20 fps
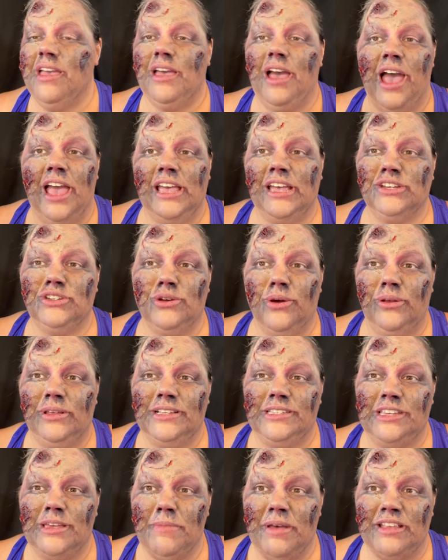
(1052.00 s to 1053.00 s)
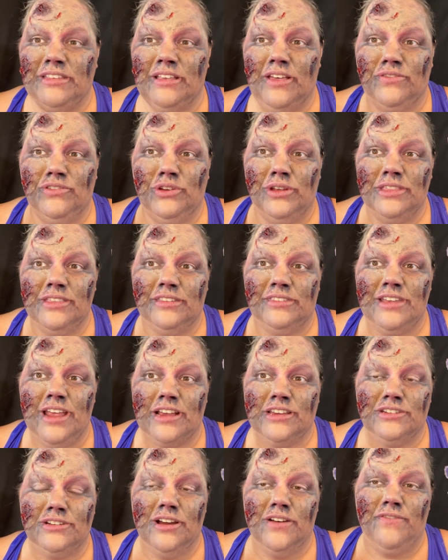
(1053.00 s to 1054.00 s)
I could totally see myself doing this
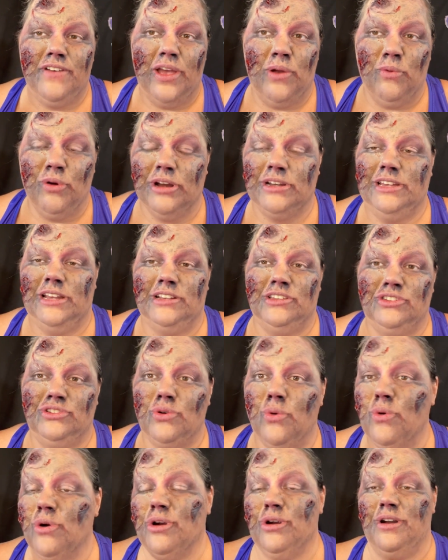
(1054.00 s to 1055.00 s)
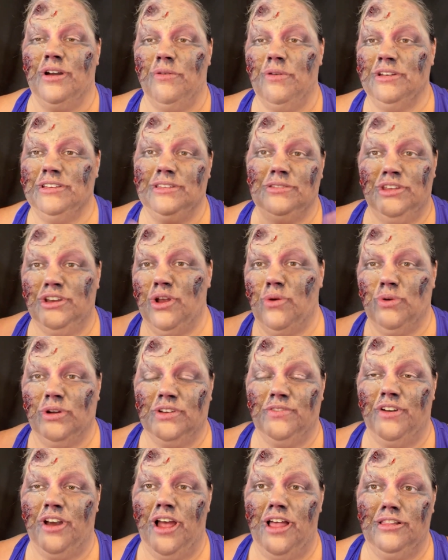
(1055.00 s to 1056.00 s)
next year if I worked at a store or, you know, worked
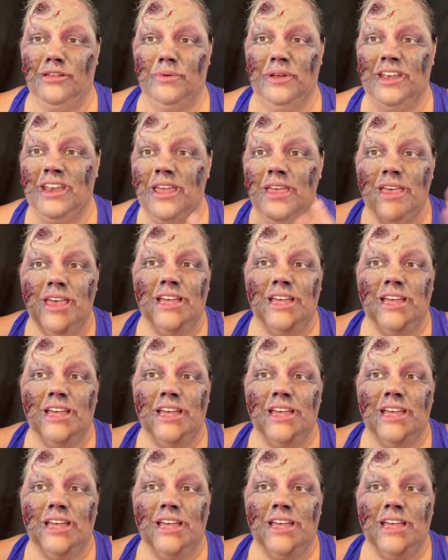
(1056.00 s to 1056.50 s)
for Halloween.